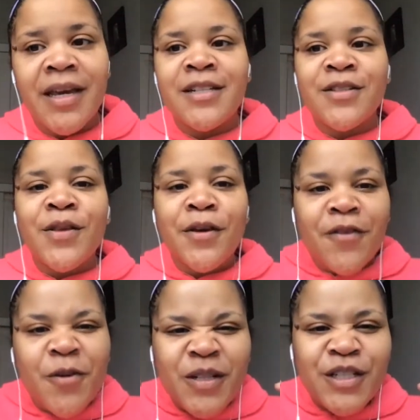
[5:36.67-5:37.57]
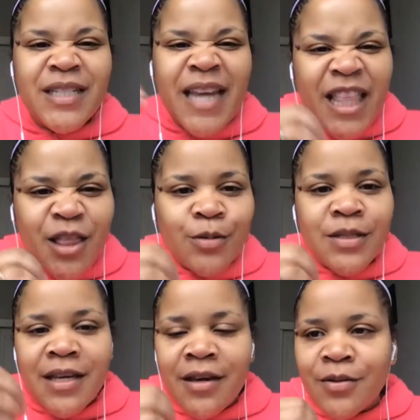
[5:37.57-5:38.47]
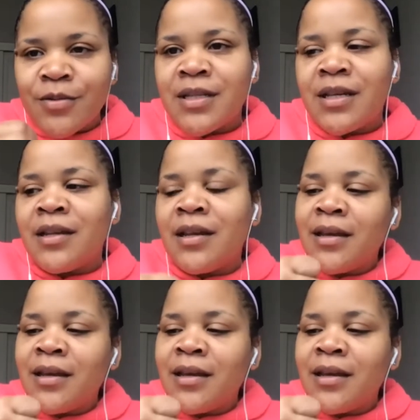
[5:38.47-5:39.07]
and so therefore we should take those skills and